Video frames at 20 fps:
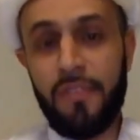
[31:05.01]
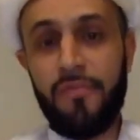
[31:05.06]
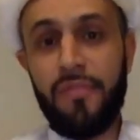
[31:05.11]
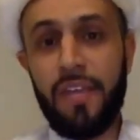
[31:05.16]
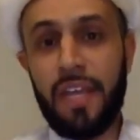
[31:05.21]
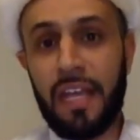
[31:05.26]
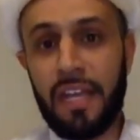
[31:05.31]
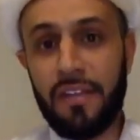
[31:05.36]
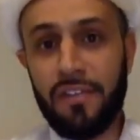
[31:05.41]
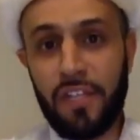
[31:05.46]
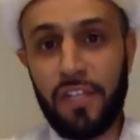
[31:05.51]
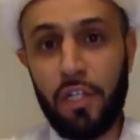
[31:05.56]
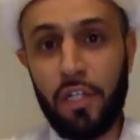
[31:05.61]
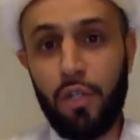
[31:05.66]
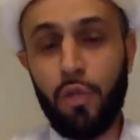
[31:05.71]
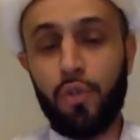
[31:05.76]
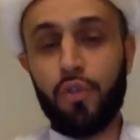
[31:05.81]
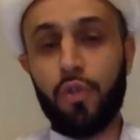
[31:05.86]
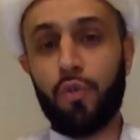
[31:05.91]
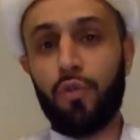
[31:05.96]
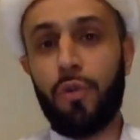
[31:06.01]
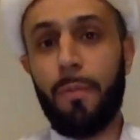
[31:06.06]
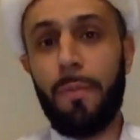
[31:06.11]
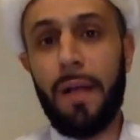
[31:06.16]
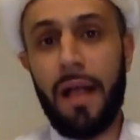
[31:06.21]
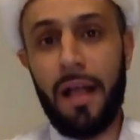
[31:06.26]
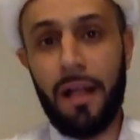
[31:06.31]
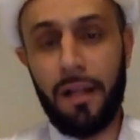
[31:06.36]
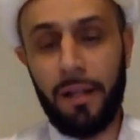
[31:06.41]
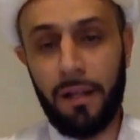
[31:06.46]
if they continue to
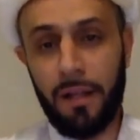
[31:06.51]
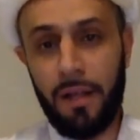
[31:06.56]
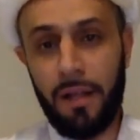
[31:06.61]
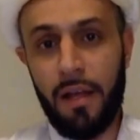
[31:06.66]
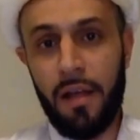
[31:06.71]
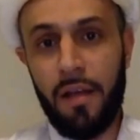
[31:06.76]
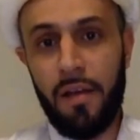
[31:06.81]
rebel,